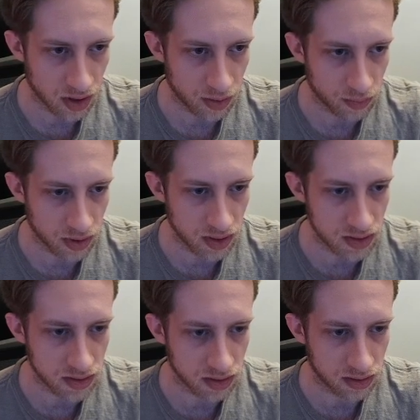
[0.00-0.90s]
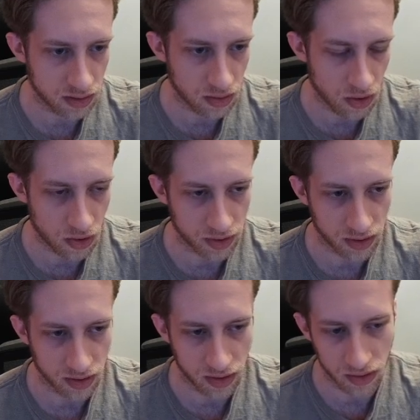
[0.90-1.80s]
Pretty easy call
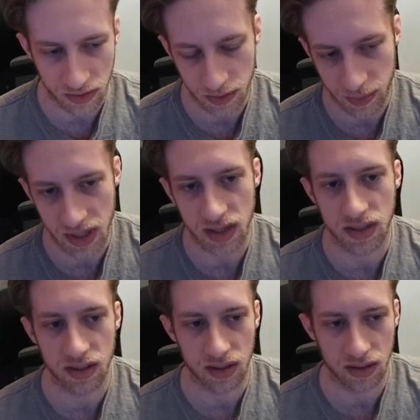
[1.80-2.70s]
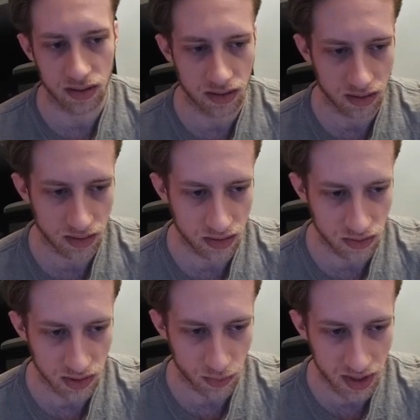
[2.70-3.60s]
here. Could also potentially do
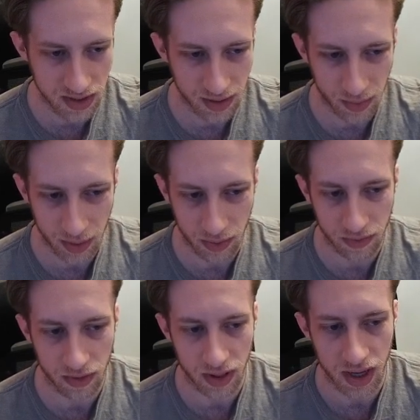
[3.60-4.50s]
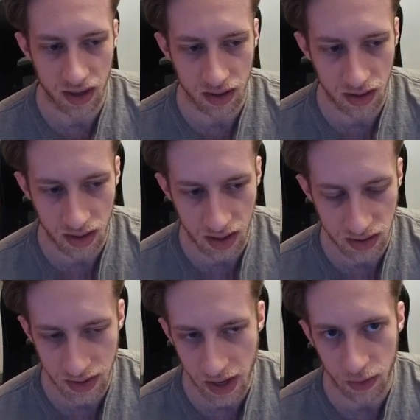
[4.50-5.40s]
some raising, but I prefer that at
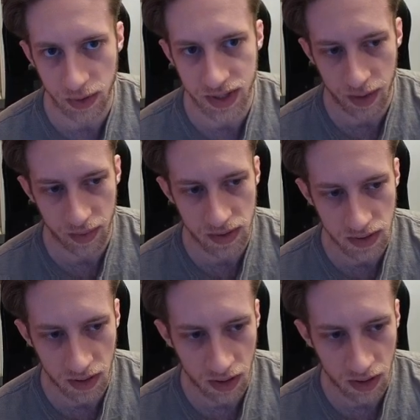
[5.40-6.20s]
shallower depths.